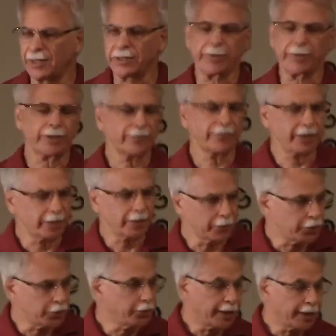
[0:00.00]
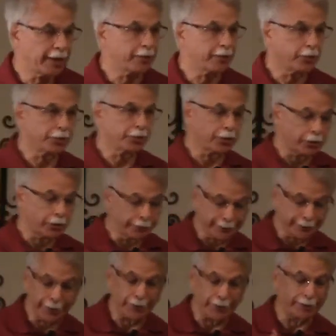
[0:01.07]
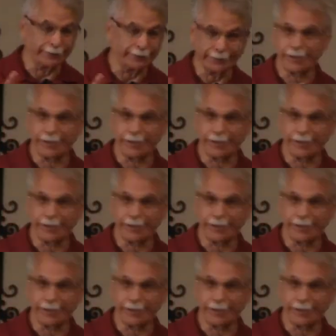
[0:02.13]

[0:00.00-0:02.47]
You might think, well, 2.5 years old, I mean,